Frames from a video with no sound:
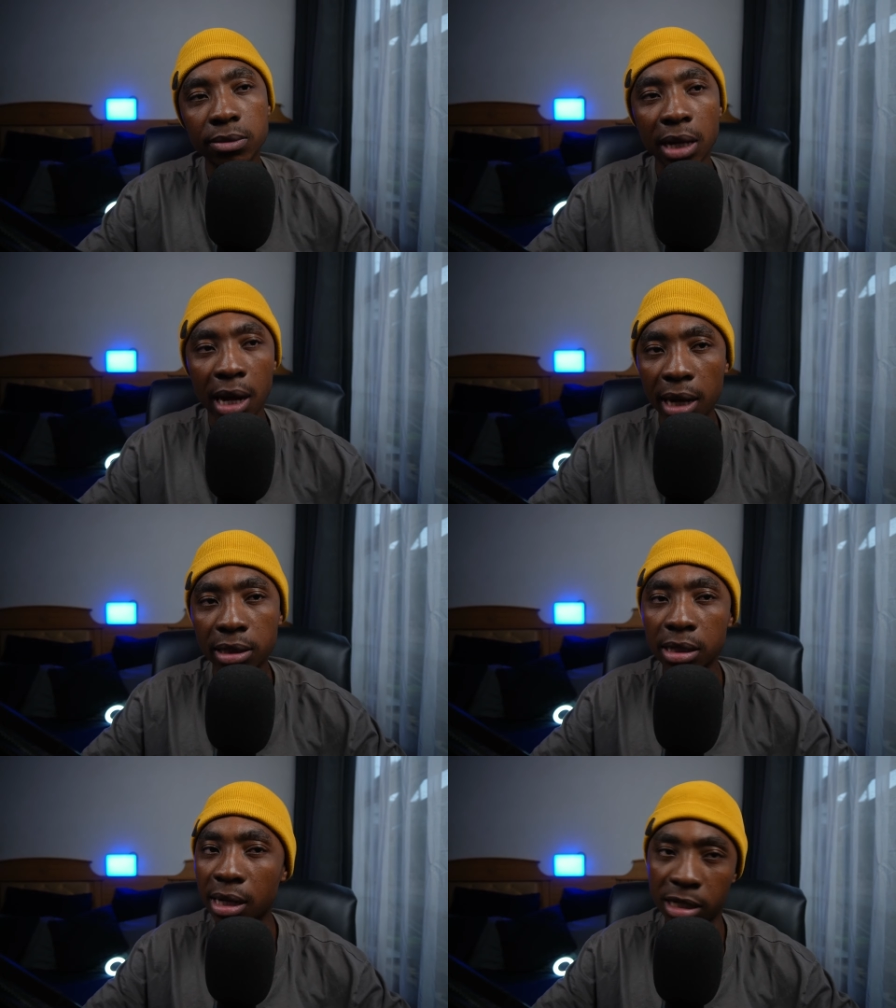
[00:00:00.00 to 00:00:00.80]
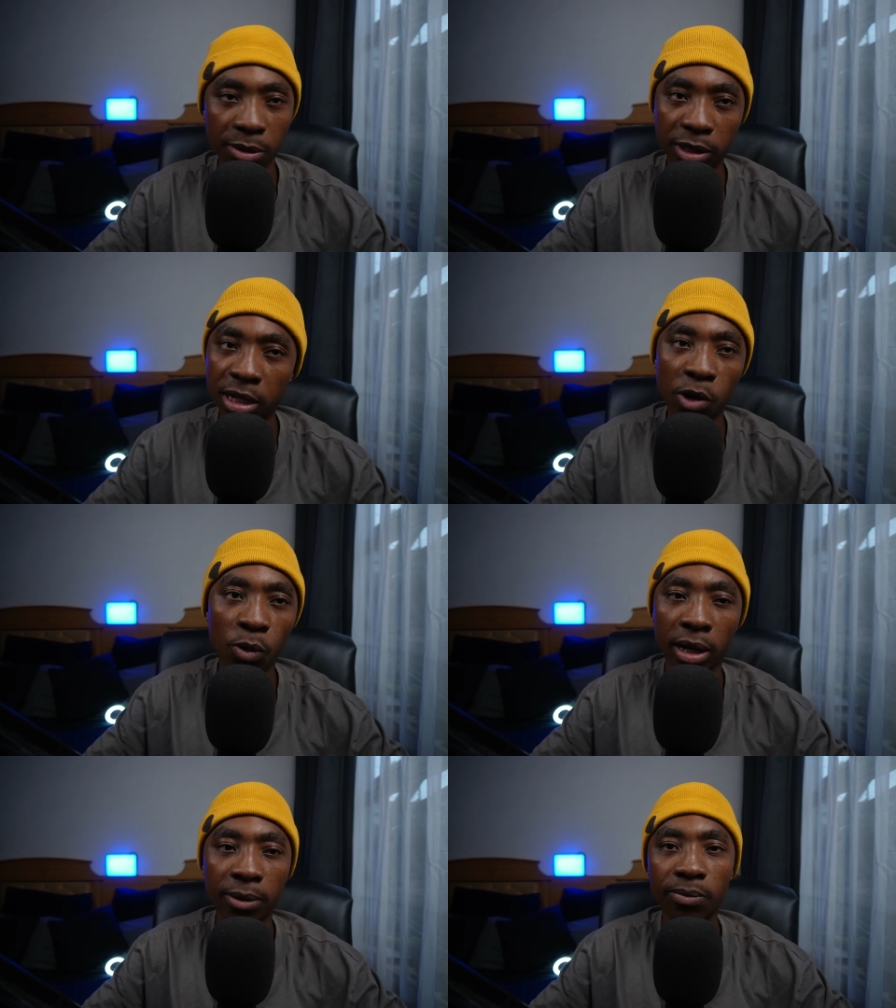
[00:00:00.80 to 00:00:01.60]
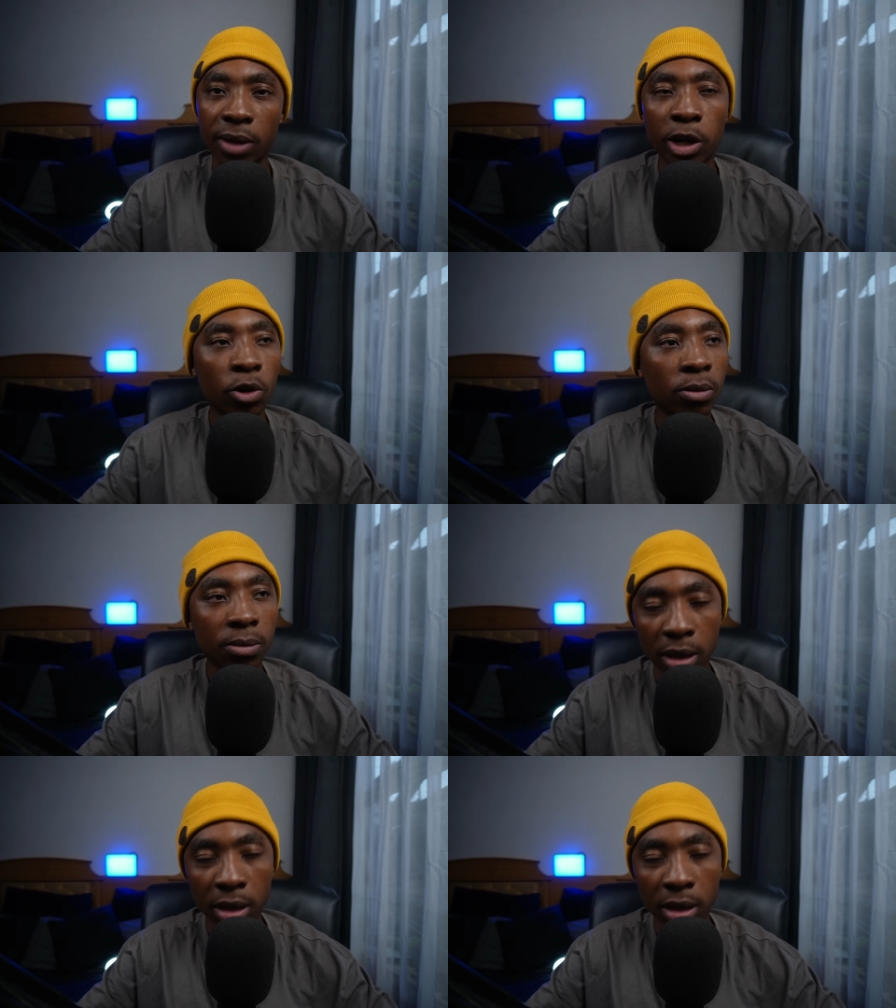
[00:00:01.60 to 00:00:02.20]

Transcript: The guy did exceptionally well. I know